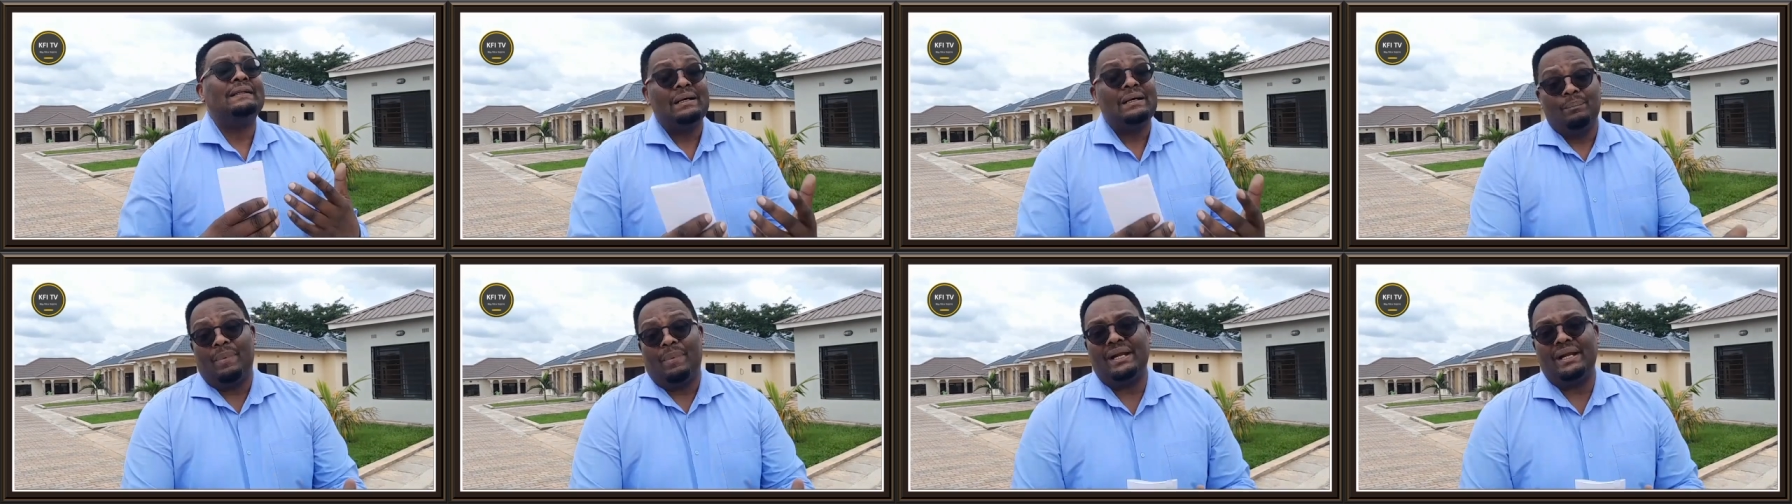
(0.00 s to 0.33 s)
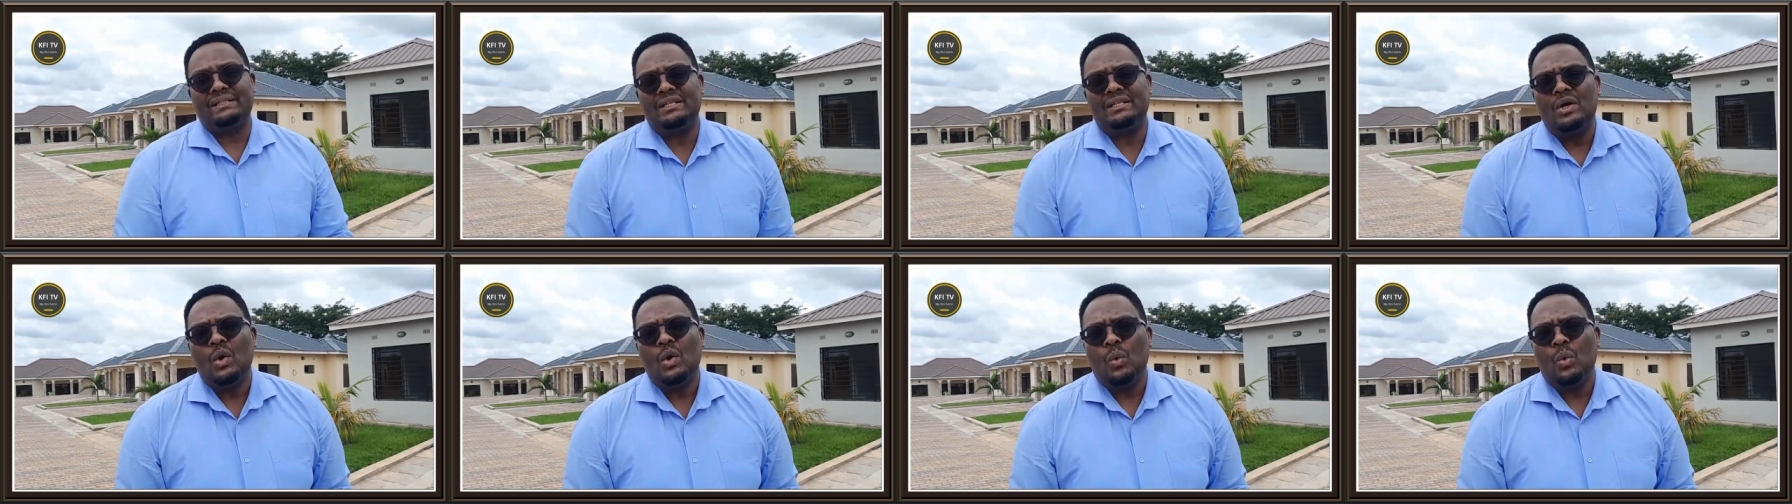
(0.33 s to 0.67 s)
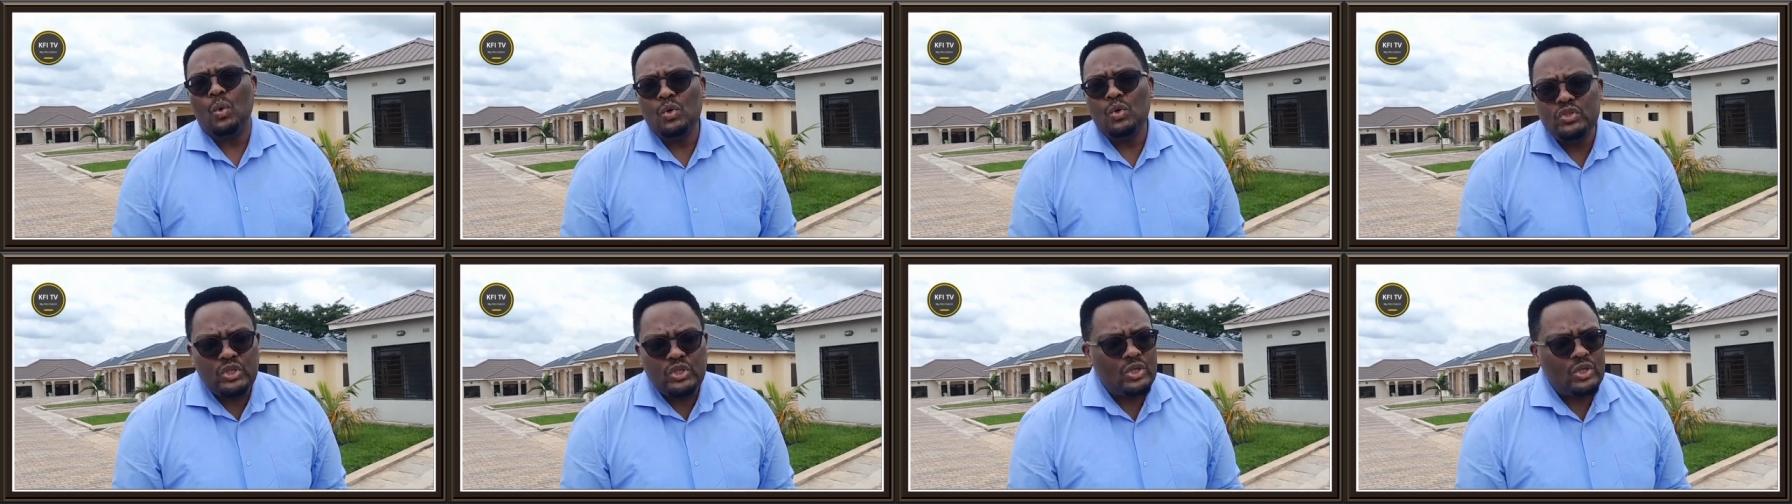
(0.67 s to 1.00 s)
but
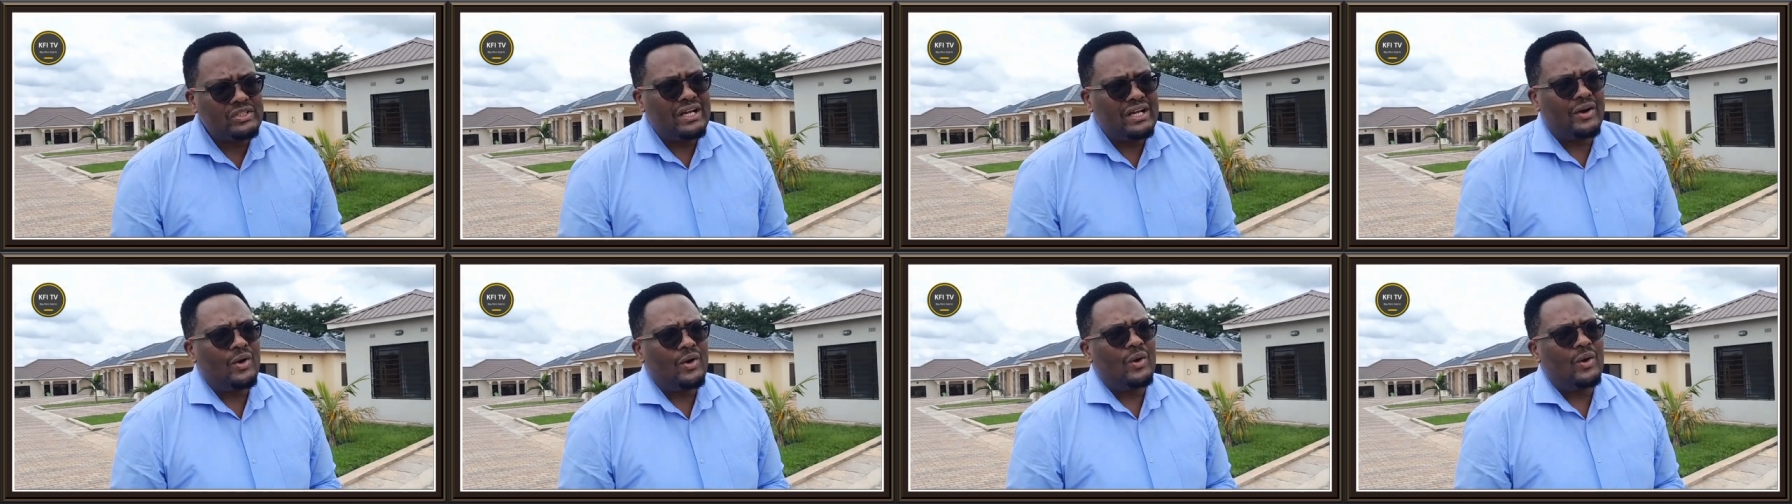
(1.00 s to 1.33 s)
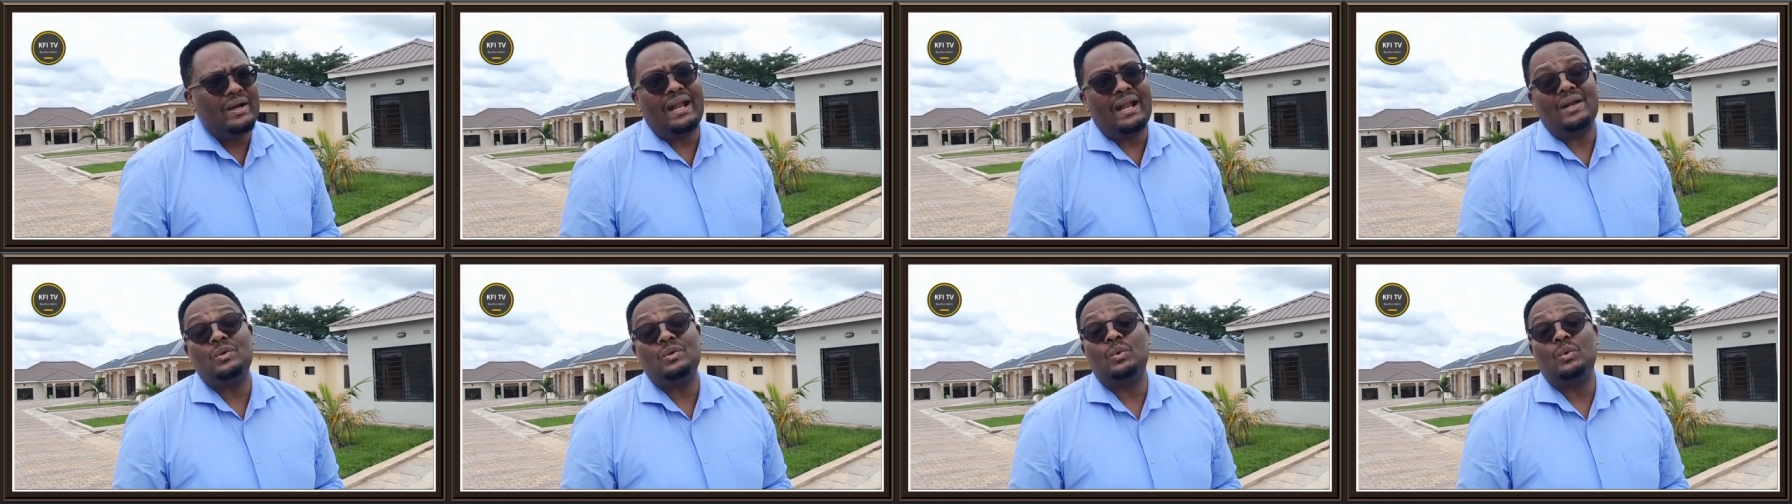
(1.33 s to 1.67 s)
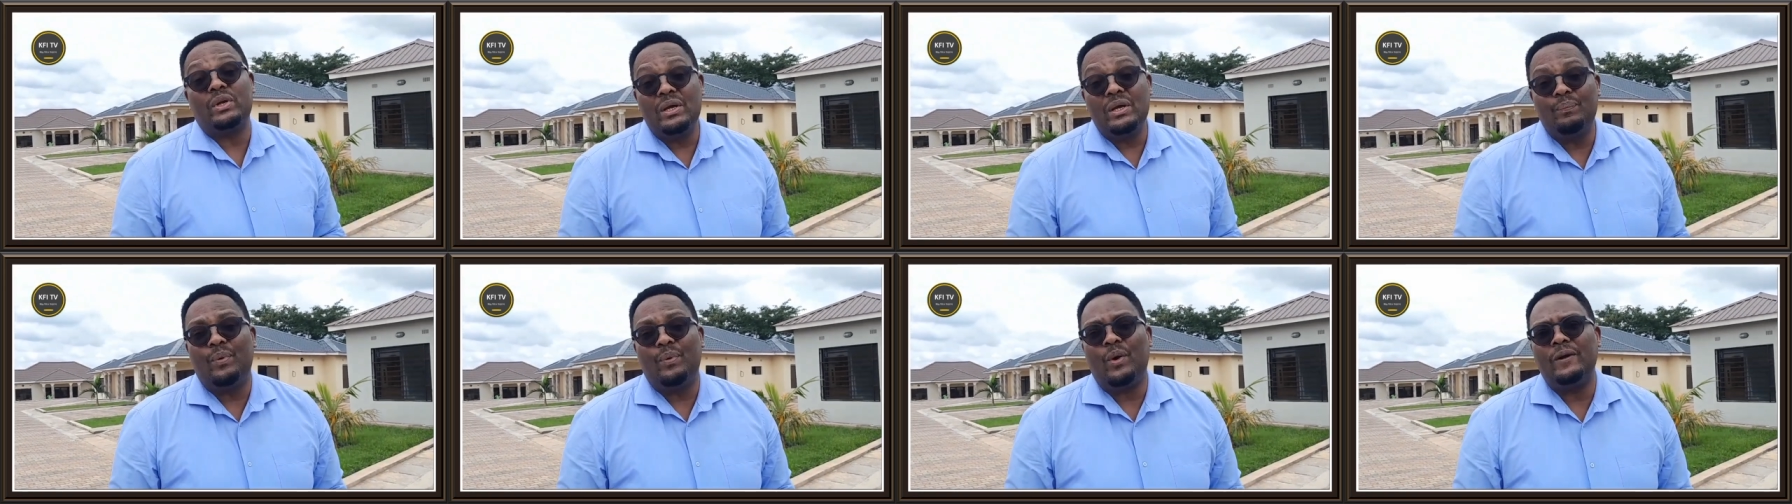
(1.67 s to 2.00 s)
we'll soldier on and we'll
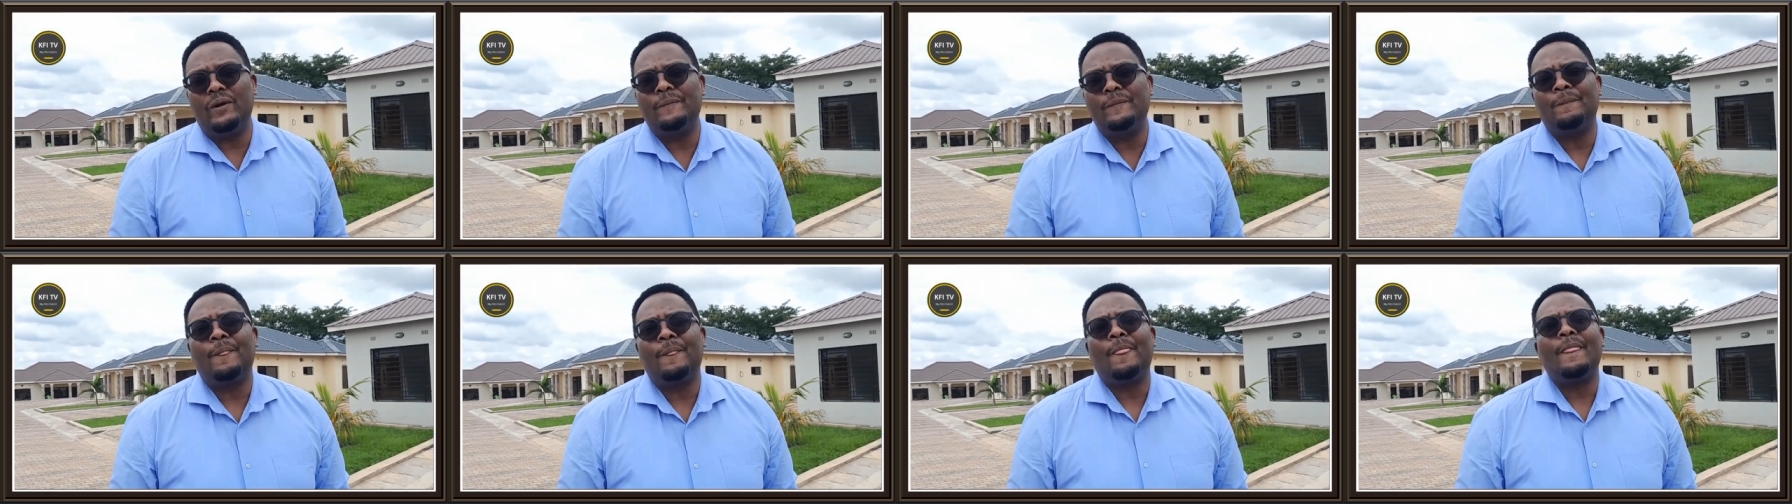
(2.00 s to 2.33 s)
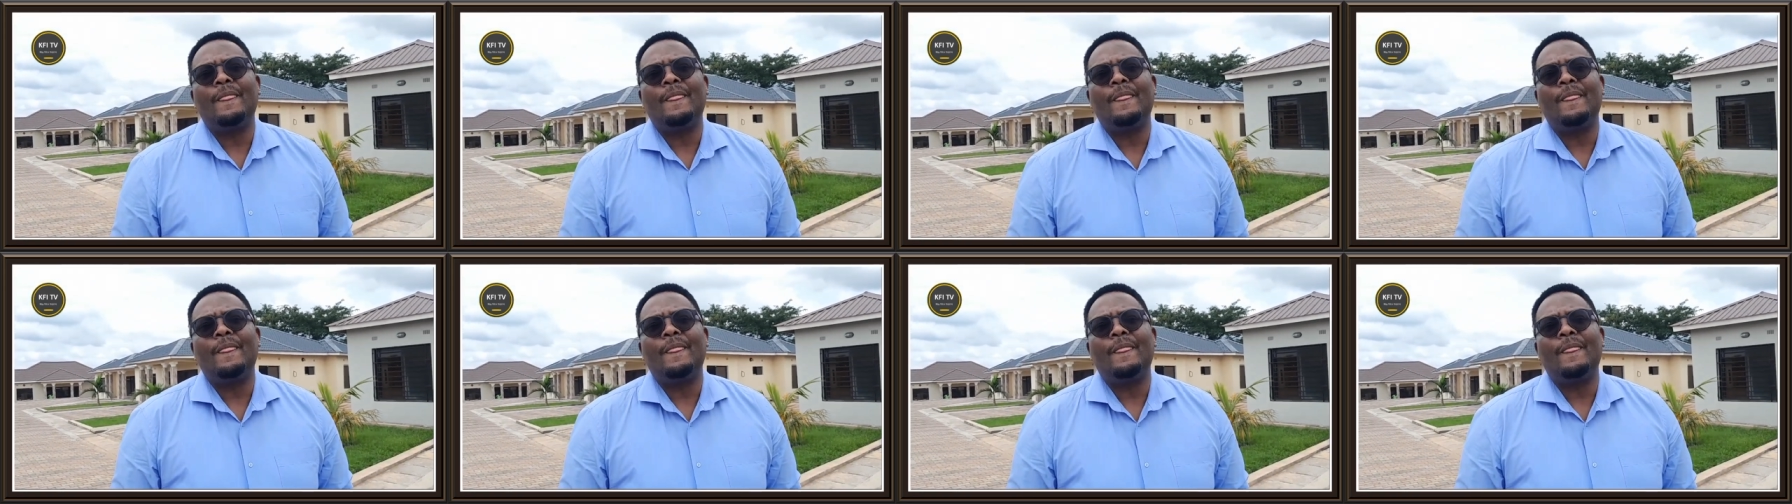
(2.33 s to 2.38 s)
keep on